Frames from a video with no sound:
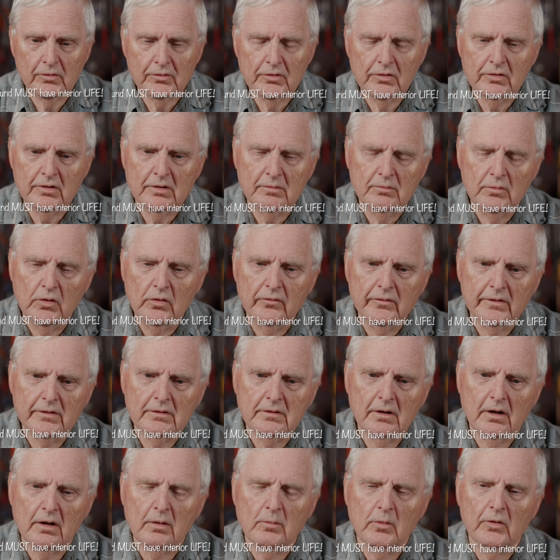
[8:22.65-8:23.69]
You can move it
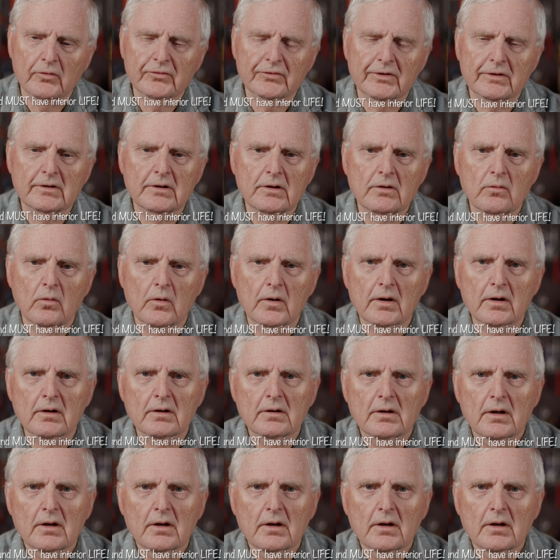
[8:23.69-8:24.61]
almost anywhere.